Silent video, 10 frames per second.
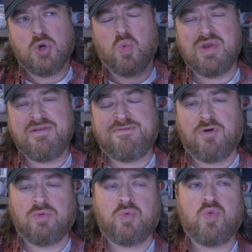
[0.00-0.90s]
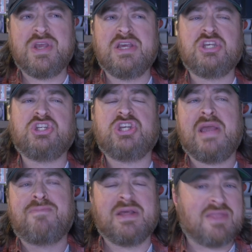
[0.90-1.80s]

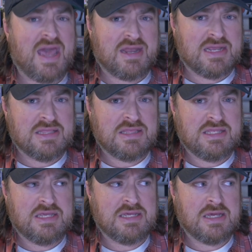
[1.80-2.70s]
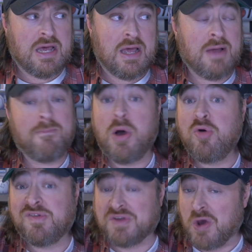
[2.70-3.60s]
reshaping that in the uh,
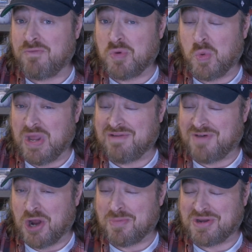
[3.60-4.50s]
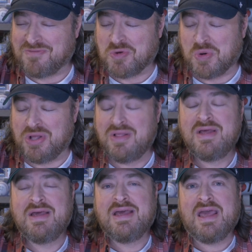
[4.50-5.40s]
post-COVID environment, if you will,
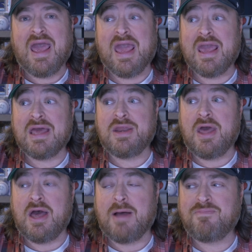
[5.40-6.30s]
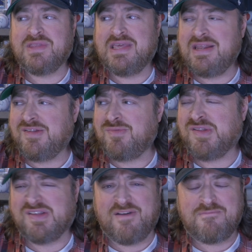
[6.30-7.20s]
and um, getting some
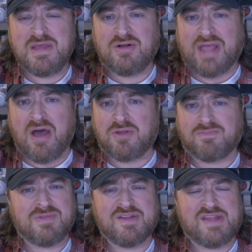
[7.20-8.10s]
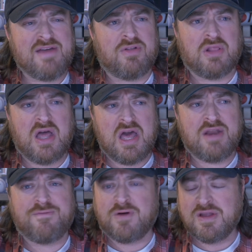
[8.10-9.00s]
stuff mailed out because I have a
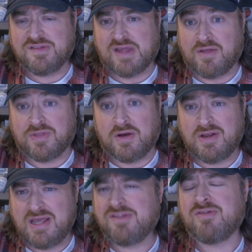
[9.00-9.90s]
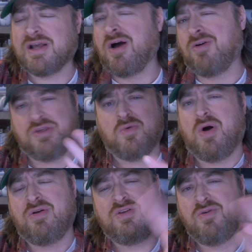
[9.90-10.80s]
lot of friends out there, and that's what I call you
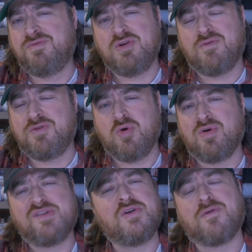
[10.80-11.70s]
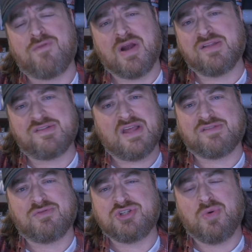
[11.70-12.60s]
all. You, your viewers, your friends.
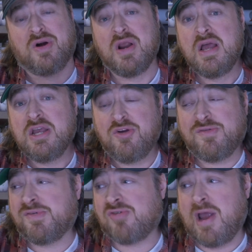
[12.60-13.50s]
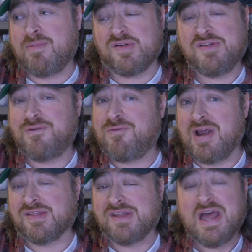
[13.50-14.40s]
That's what you are. Your subscribers, your
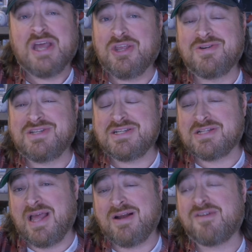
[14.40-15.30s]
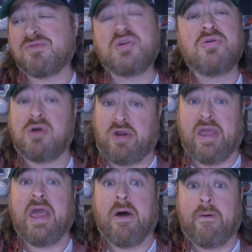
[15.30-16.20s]
friends, your dislikers. Well, you can go to
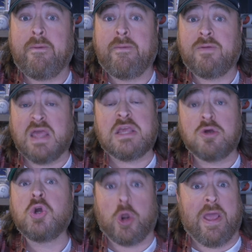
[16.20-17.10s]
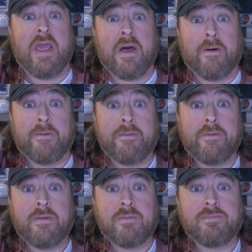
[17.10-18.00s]
hell. Yeah, you can go to hell.
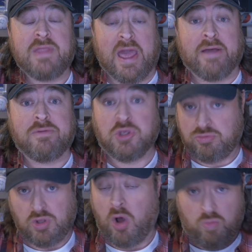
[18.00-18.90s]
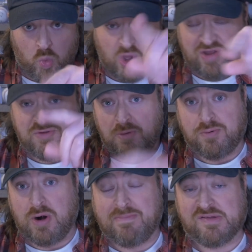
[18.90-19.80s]
Yeah, you, all one of you
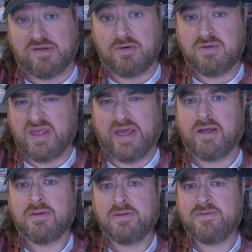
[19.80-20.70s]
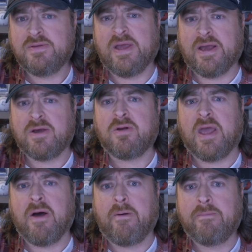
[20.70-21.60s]
per episode. Yeah, yeah, go to
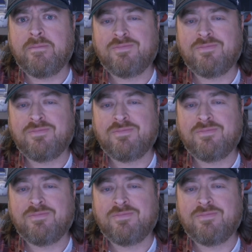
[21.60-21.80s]
hell.